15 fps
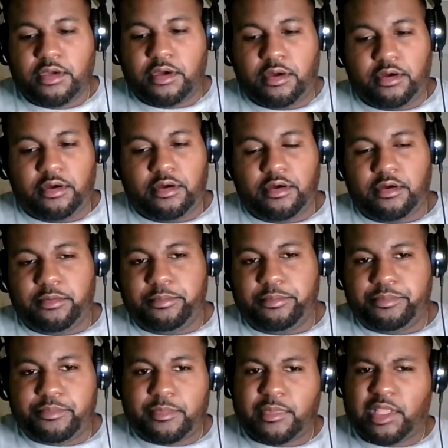Um,
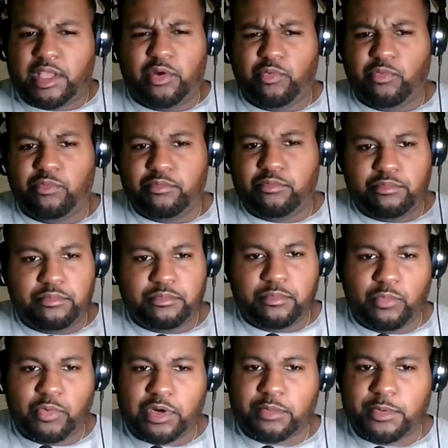um,
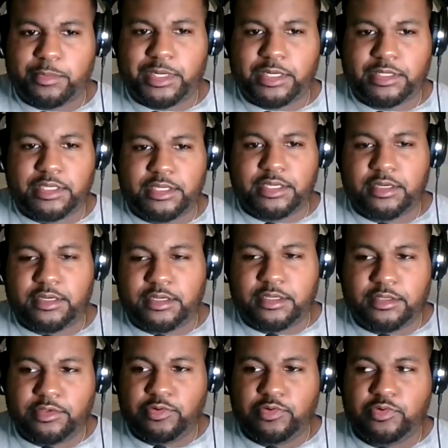what I'm about to get
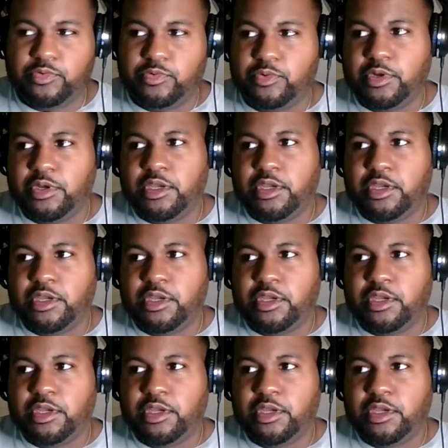into